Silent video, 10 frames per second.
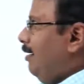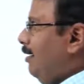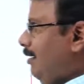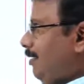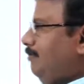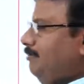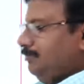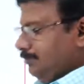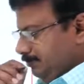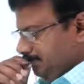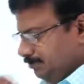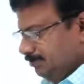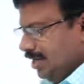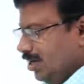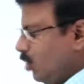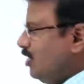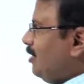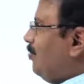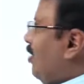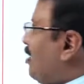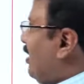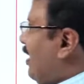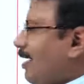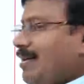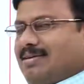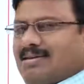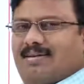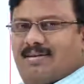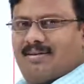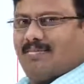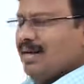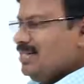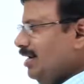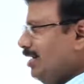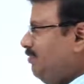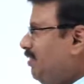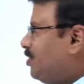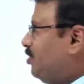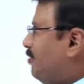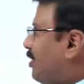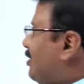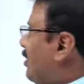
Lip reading: Here, the concept logic gate, the basic definition of this